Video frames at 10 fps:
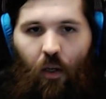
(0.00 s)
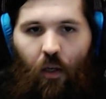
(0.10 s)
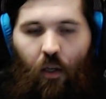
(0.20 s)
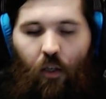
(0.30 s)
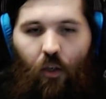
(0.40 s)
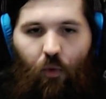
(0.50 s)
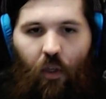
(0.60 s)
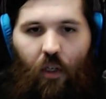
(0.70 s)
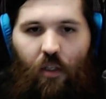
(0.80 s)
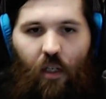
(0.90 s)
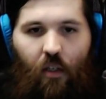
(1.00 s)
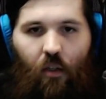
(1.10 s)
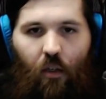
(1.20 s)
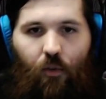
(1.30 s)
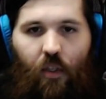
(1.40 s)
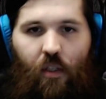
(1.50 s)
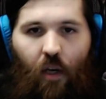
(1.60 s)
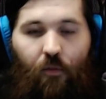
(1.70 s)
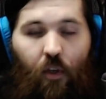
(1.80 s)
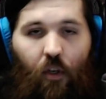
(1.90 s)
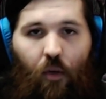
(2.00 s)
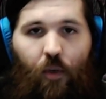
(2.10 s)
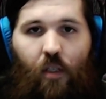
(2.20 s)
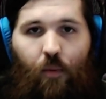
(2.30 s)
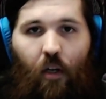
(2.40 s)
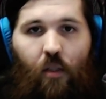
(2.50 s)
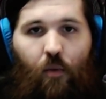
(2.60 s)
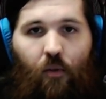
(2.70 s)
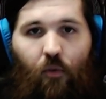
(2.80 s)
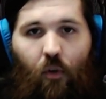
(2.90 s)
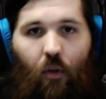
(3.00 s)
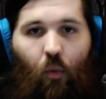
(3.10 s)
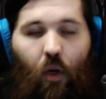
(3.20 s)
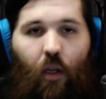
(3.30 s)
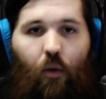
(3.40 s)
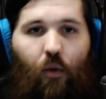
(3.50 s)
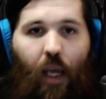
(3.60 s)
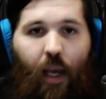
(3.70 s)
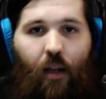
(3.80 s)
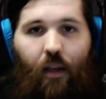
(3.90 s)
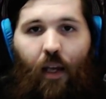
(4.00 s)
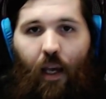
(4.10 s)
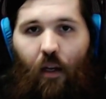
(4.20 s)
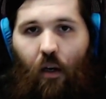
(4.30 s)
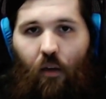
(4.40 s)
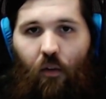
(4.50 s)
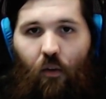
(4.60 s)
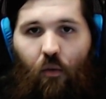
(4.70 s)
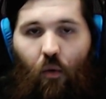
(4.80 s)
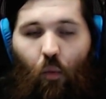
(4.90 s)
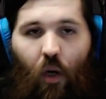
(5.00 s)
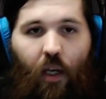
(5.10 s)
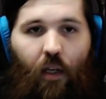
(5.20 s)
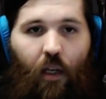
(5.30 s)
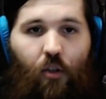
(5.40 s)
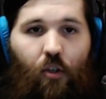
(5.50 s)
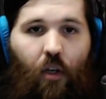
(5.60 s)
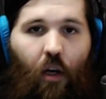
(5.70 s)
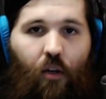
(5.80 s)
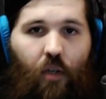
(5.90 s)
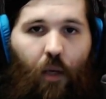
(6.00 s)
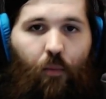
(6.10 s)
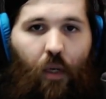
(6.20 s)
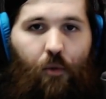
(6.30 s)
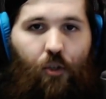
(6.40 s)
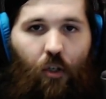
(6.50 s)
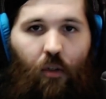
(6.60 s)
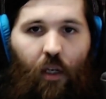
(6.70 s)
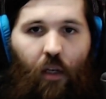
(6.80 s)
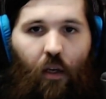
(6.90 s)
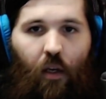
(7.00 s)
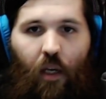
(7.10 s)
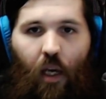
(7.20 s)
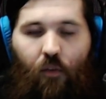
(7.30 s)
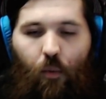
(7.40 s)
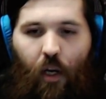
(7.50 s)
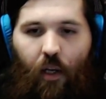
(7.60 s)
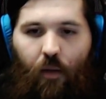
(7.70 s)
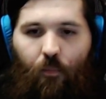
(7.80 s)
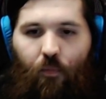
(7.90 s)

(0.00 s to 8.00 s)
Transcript: You really just need to look for the stuff that you're responsible for, what you can and cannot do, what can end your contract prematurely if you break it.